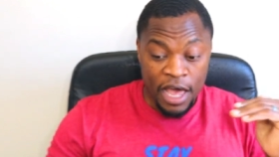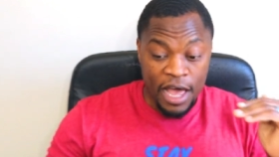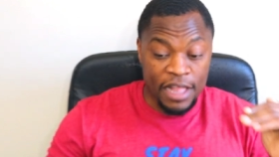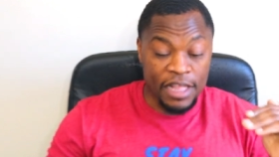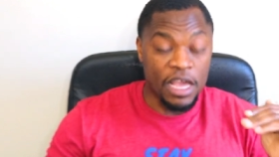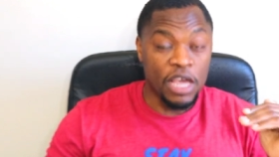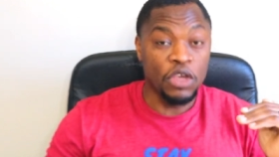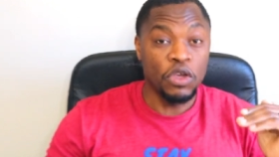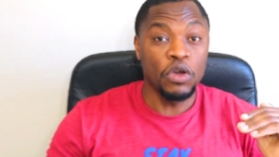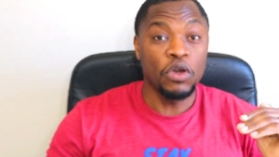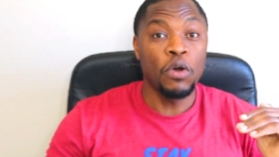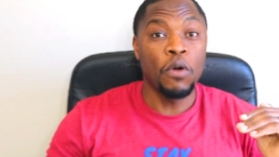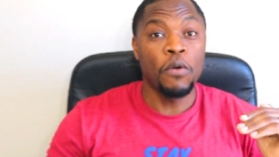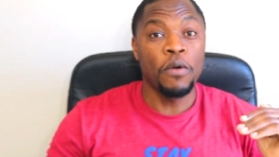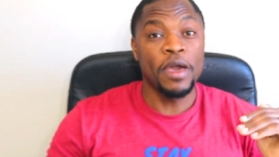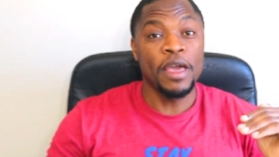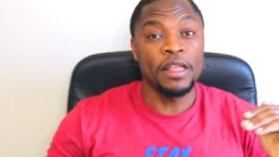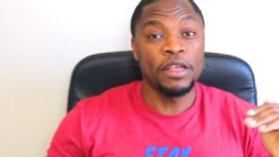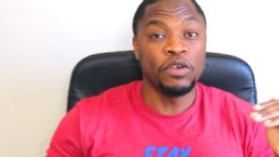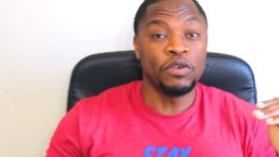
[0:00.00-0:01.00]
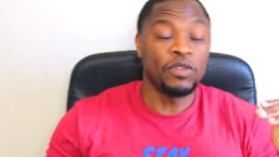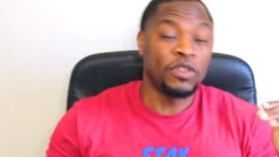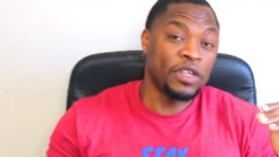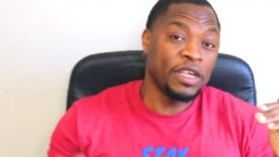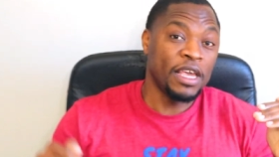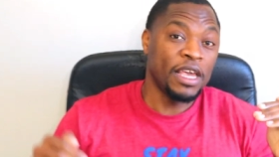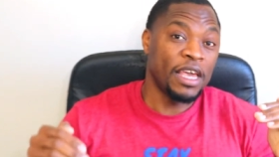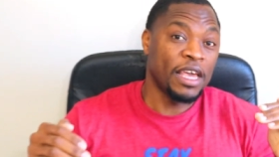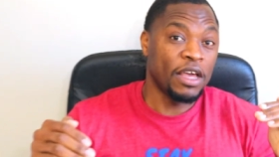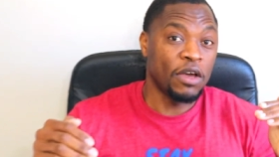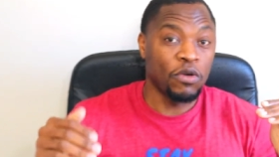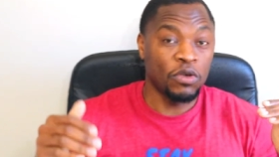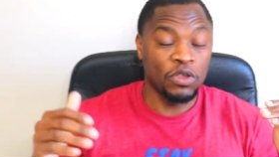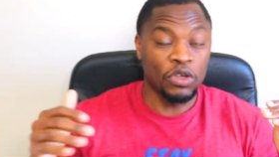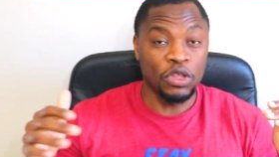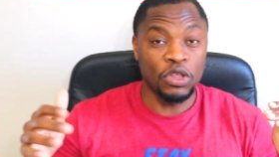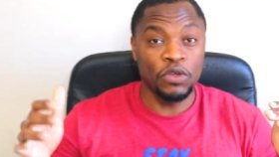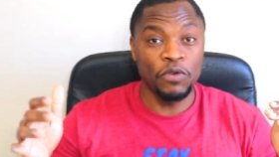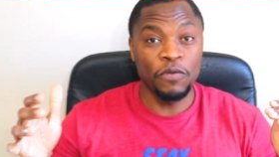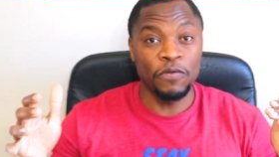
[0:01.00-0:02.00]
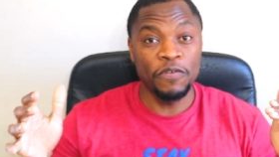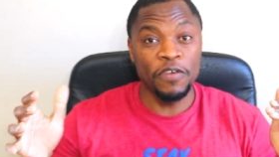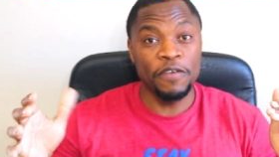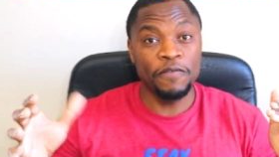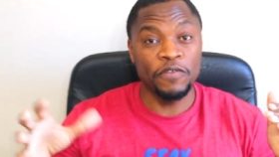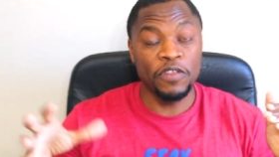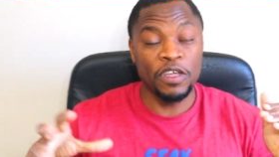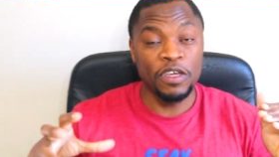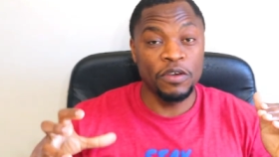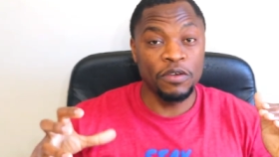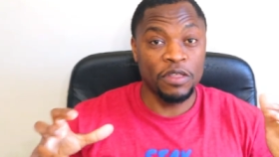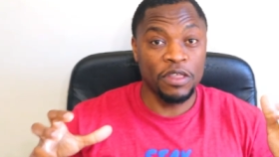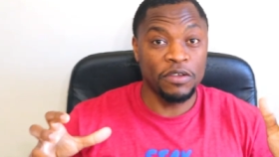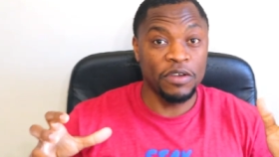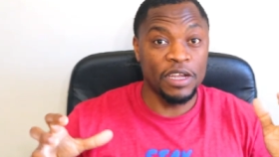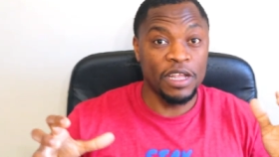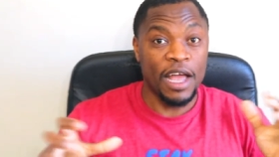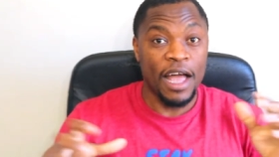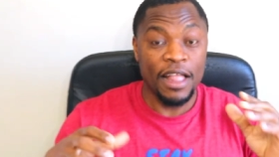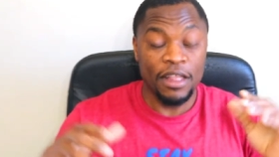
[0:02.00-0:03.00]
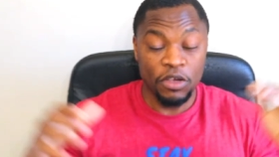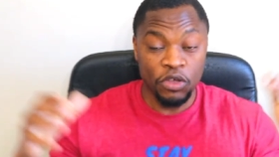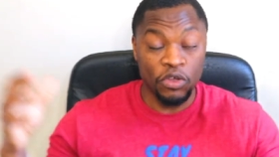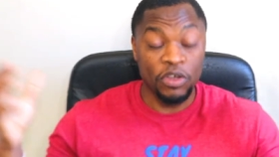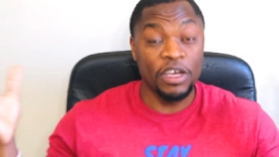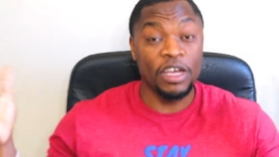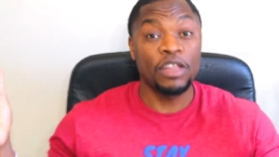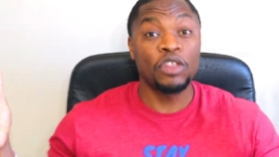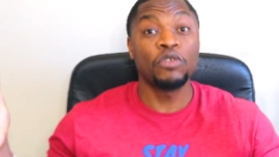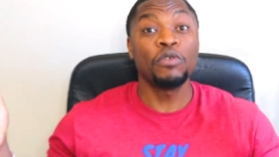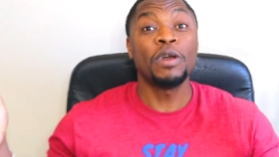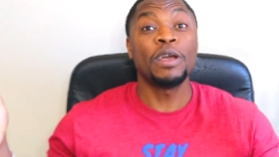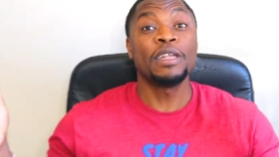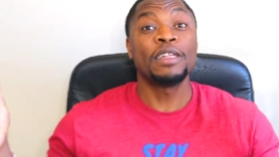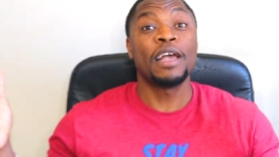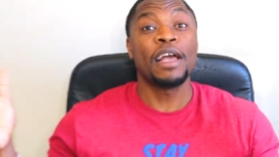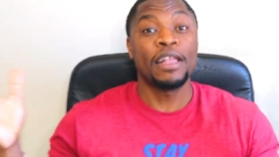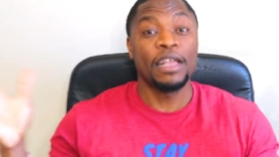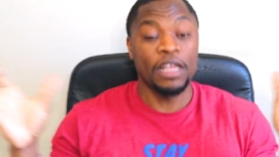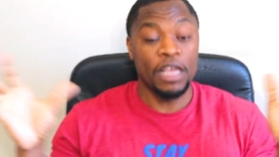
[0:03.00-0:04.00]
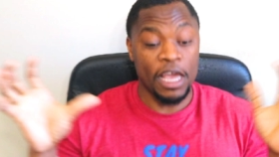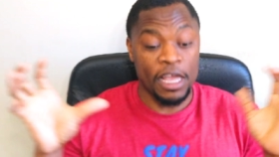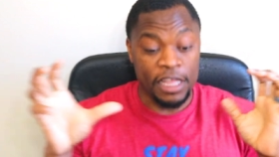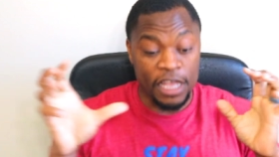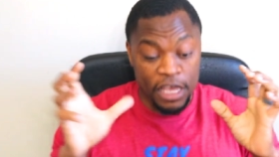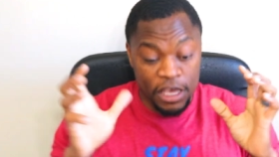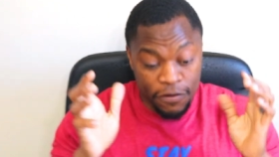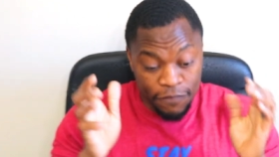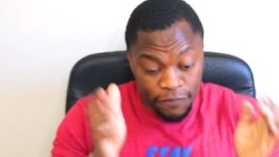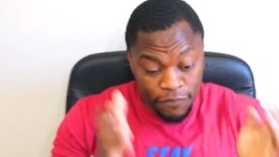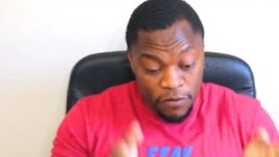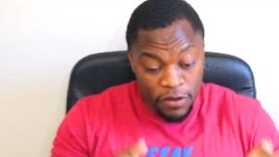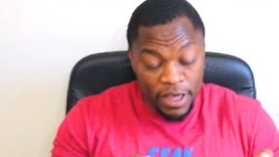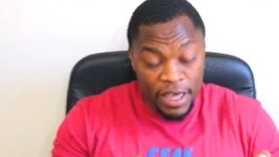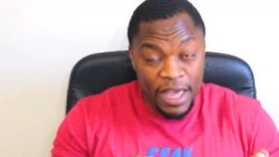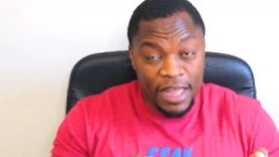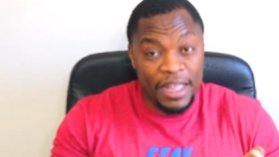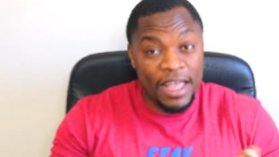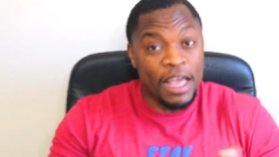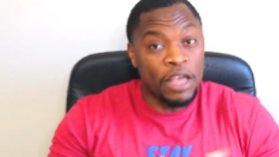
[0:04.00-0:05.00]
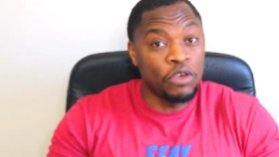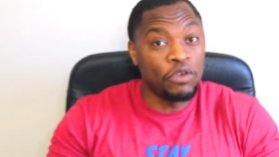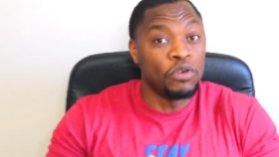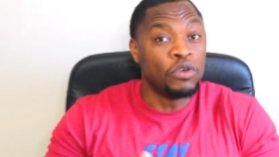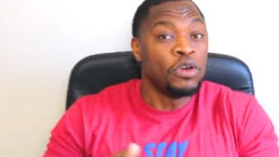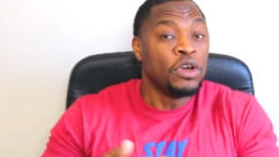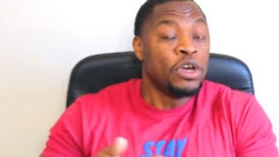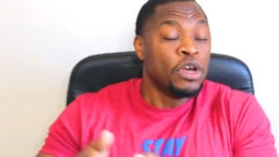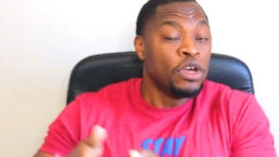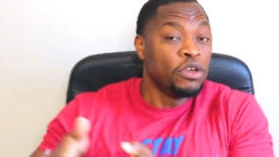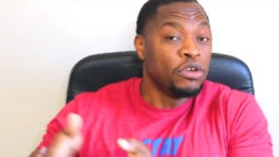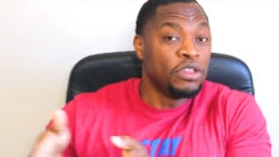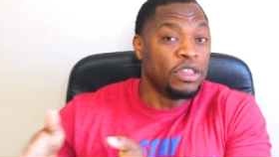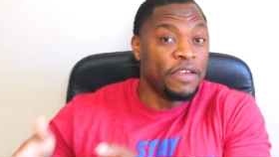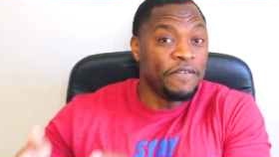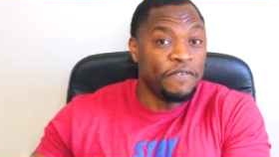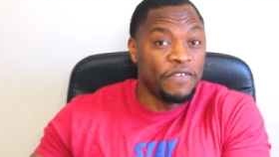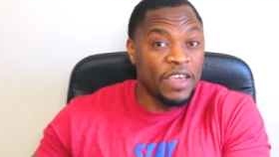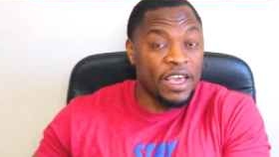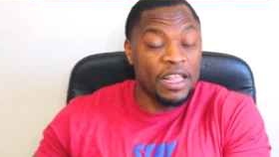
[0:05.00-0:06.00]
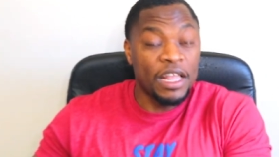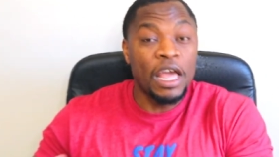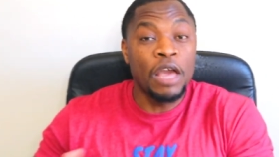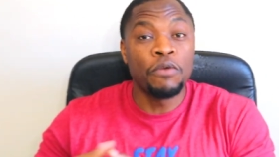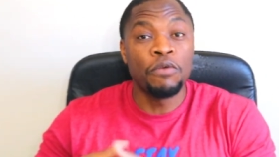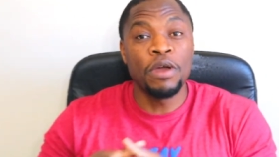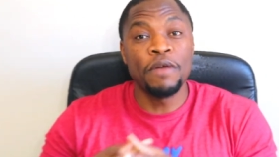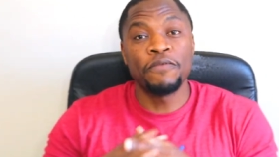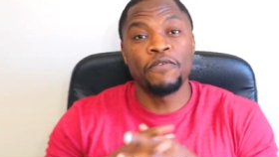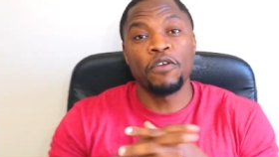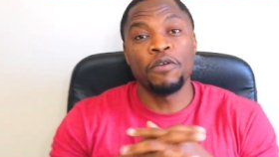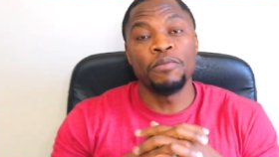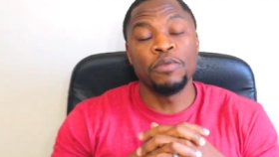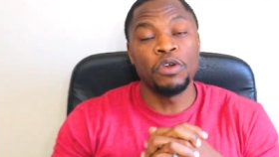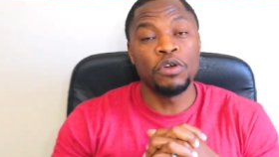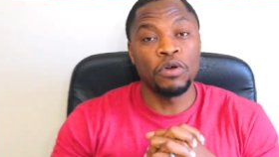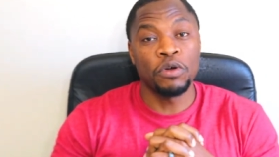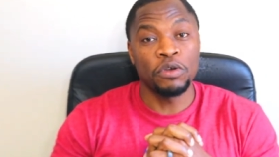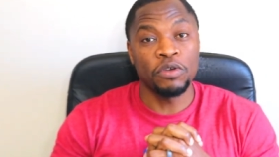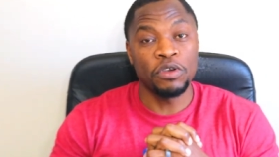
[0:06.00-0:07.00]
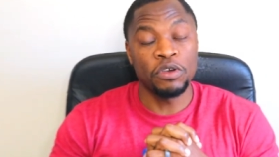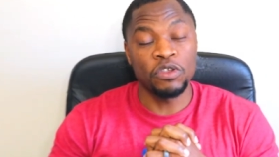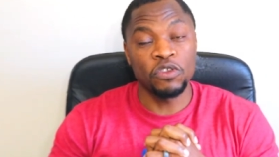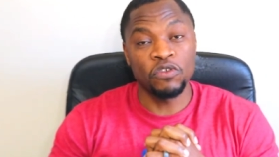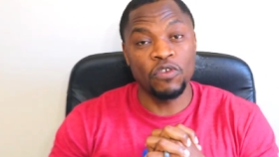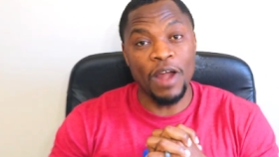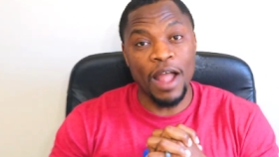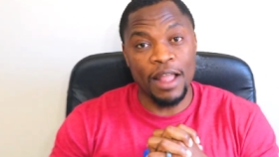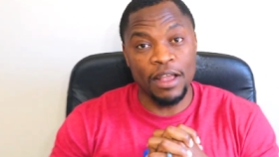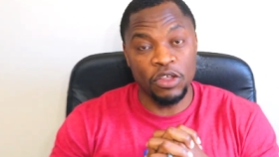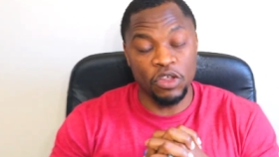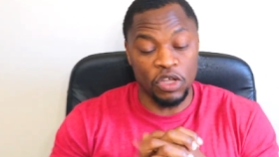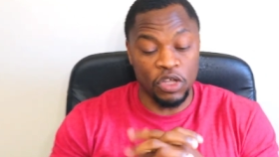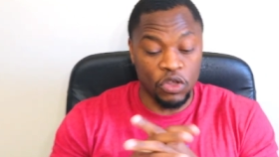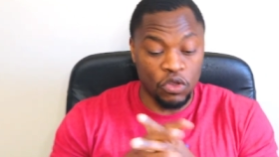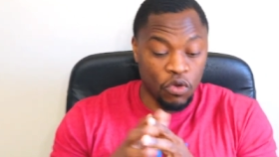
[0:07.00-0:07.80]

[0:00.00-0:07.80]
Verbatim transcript: and then you go in, you see it goes to two fifty or three dollars, you get so excited, and then you forget, you, you deviate away from your, your strategy.